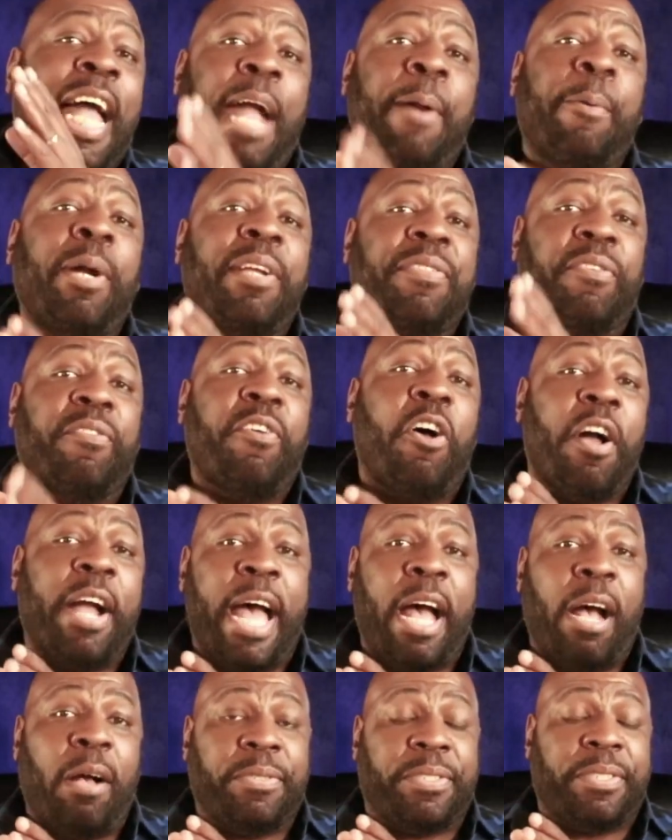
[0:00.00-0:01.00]
hey, we're at the wrong
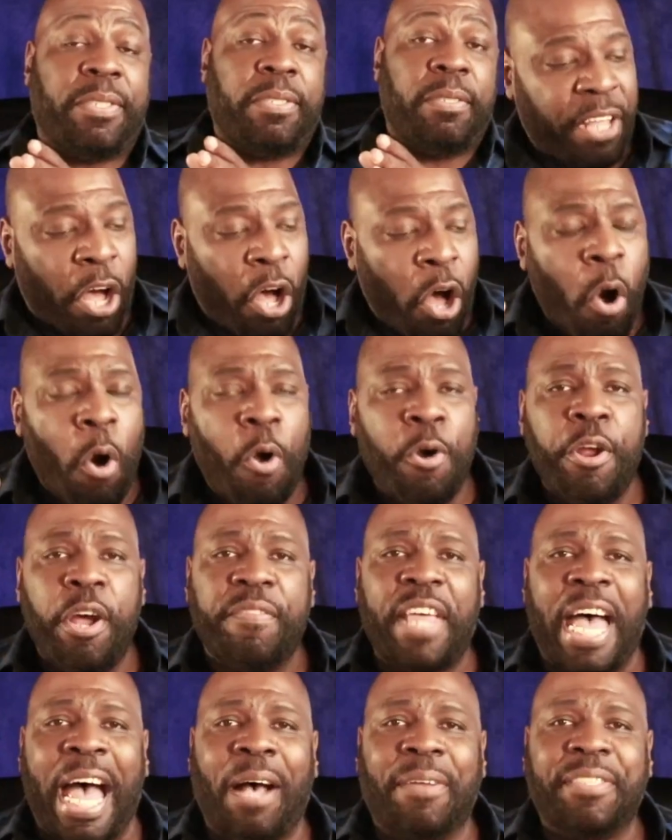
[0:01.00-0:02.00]
house. The owner
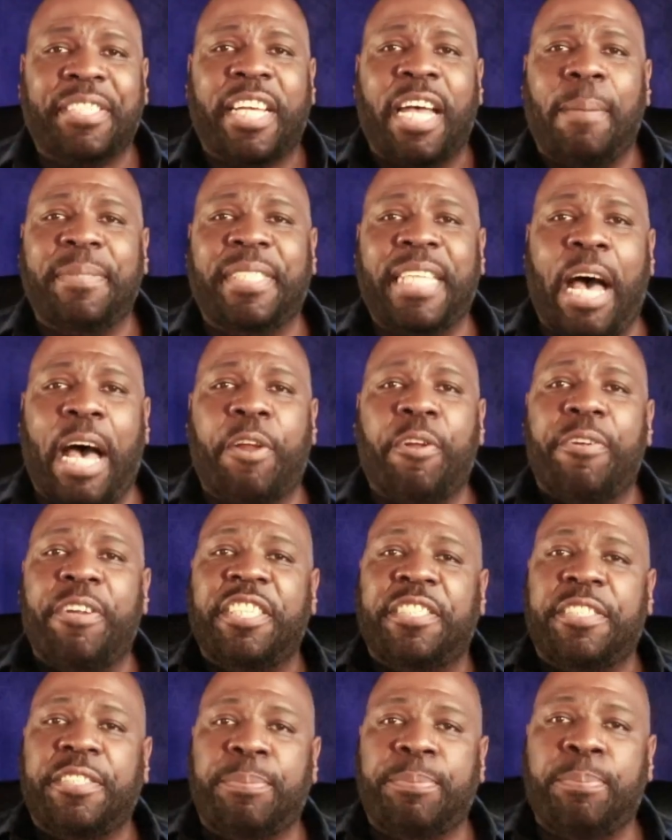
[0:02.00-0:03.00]
of the house comes out on
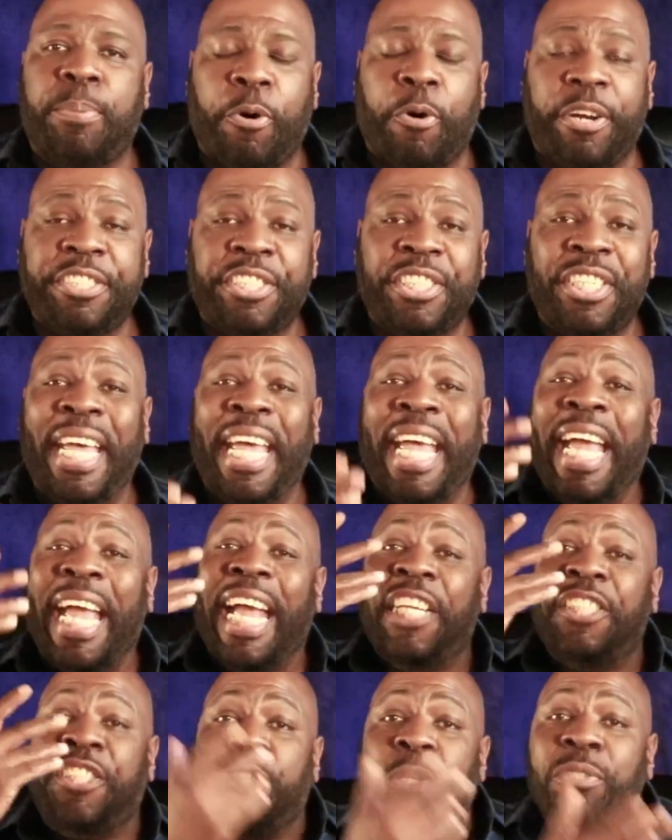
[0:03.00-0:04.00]
his porch
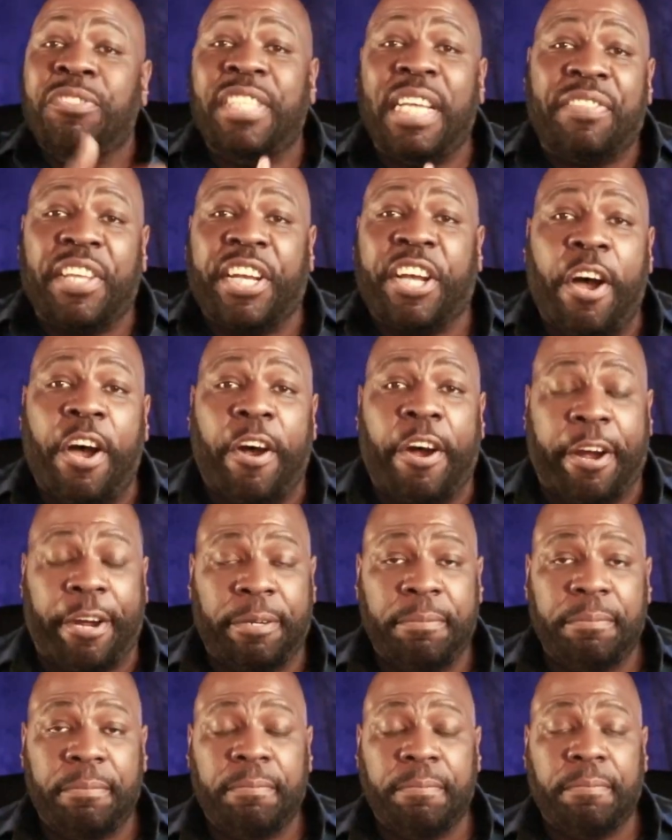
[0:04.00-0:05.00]
and shoots at the car.